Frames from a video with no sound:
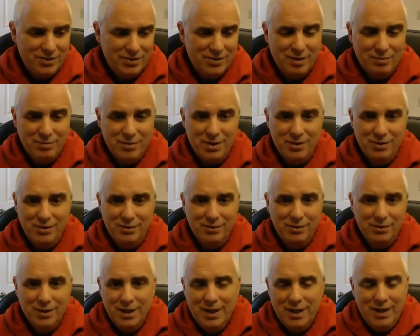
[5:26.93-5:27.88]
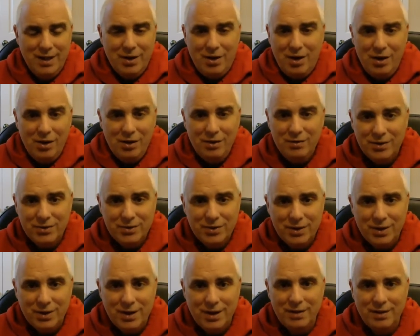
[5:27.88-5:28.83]
Some of you, all of us
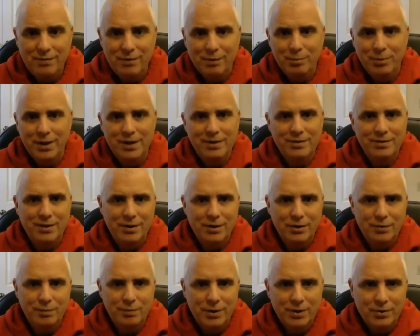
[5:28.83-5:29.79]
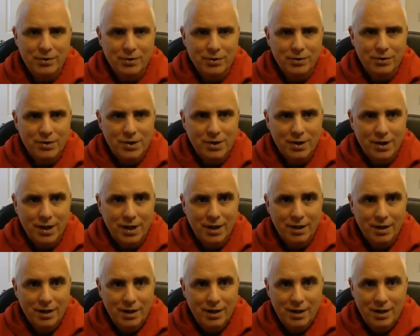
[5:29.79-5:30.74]
are in a different place on our spiritual journey.